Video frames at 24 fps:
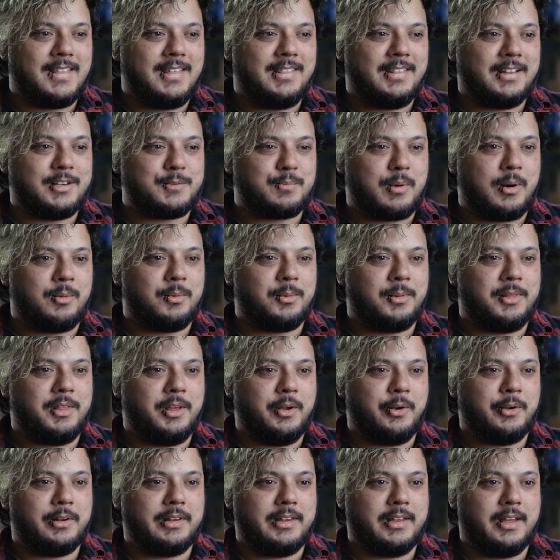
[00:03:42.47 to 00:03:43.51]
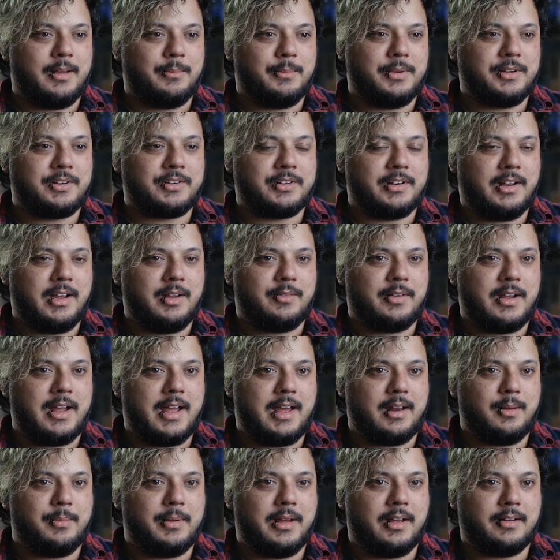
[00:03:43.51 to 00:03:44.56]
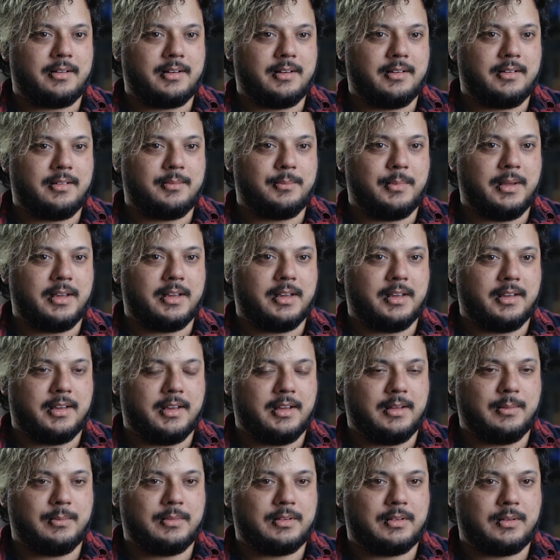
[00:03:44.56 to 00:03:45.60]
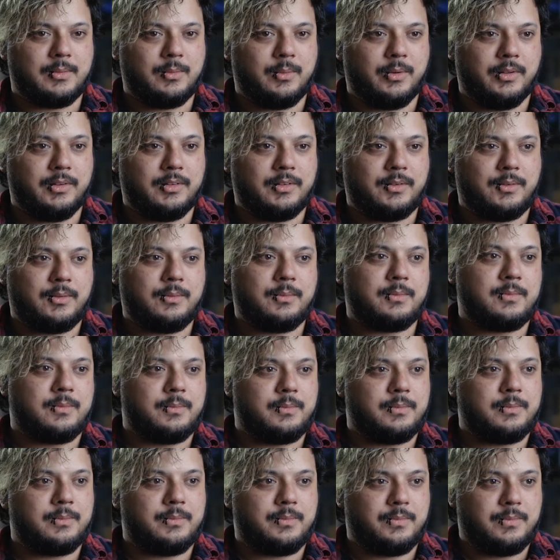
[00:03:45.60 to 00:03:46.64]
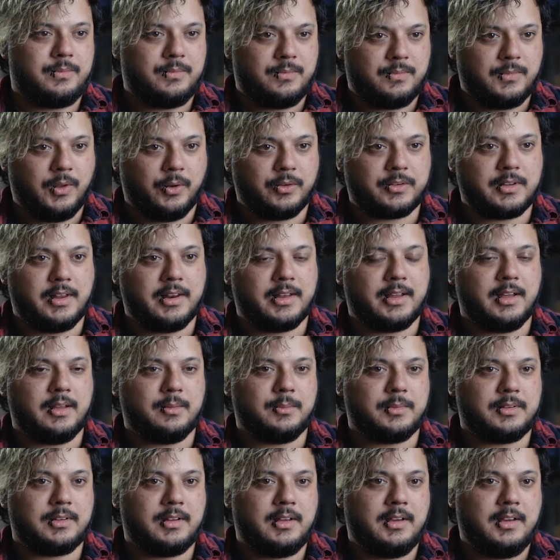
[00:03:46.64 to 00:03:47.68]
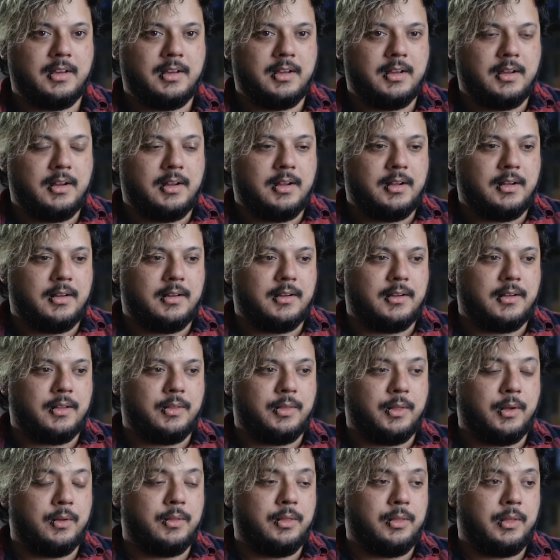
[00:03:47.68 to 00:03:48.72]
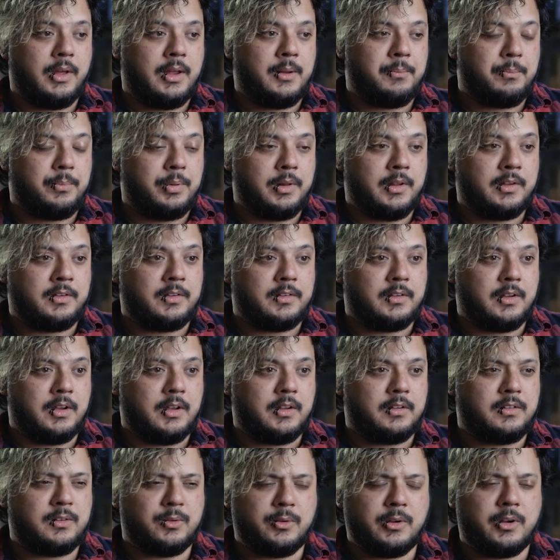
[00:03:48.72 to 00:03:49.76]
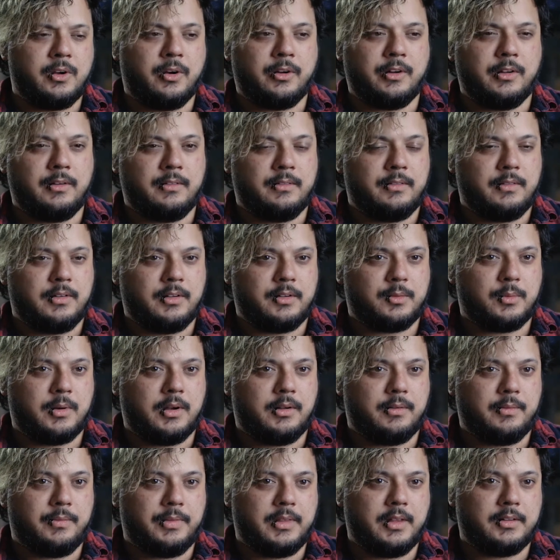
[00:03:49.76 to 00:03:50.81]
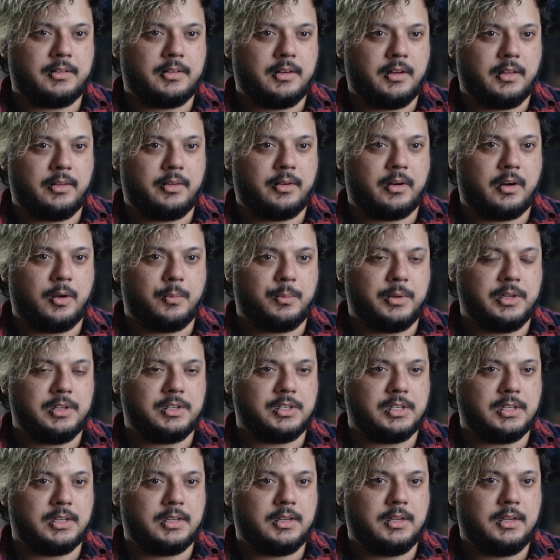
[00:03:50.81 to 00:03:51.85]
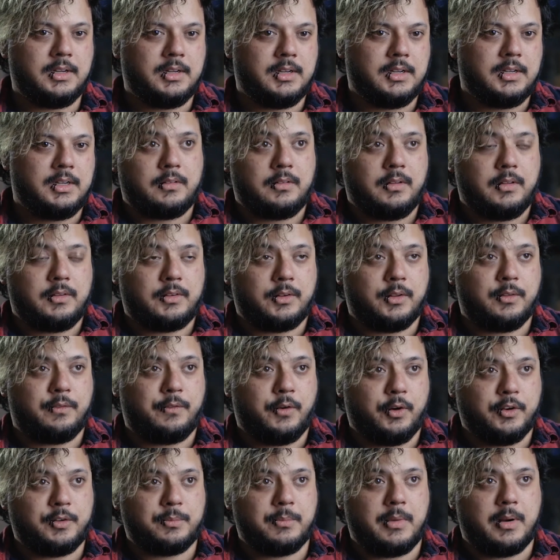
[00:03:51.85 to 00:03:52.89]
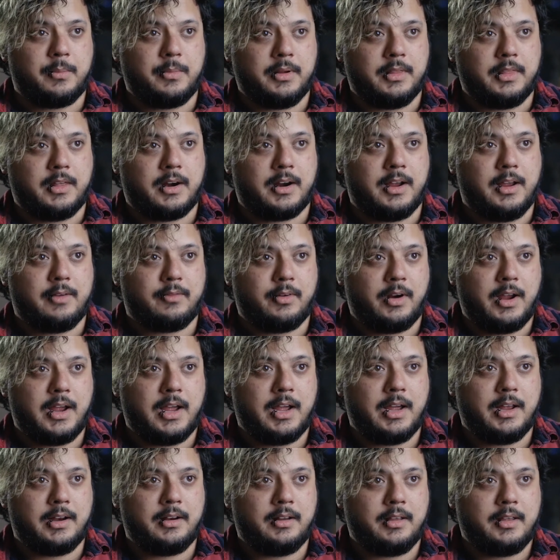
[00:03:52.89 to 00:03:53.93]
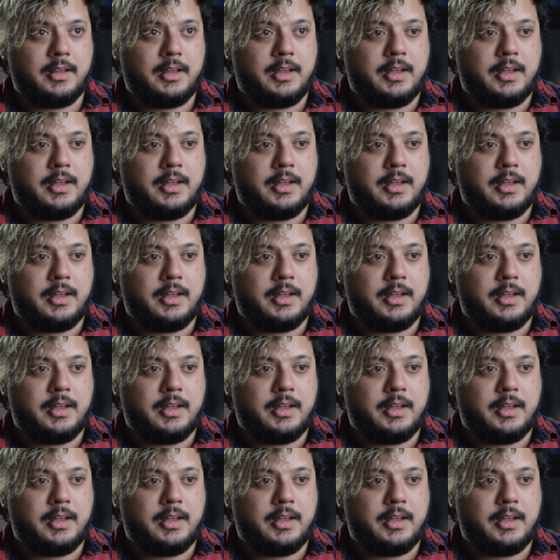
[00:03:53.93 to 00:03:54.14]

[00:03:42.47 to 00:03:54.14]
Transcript: And that's probably the only ambition I ever had about making games, was those kind of games. That plus Suikoden as well. That's another RPG. So the first memory that I ever had